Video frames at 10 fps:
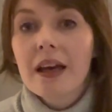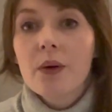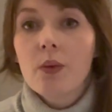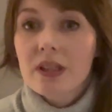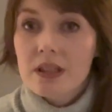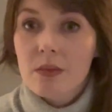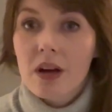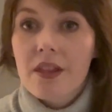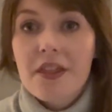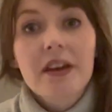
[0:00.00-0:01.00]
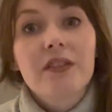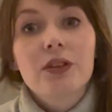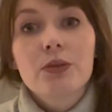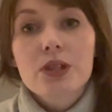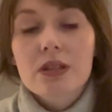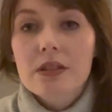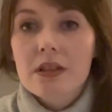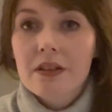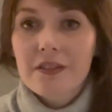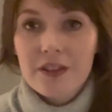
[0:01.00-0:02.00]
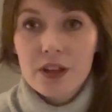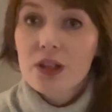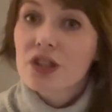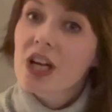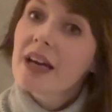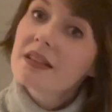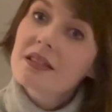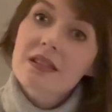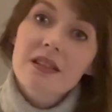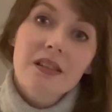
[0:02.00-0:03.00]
once a month, if you just feel your chest,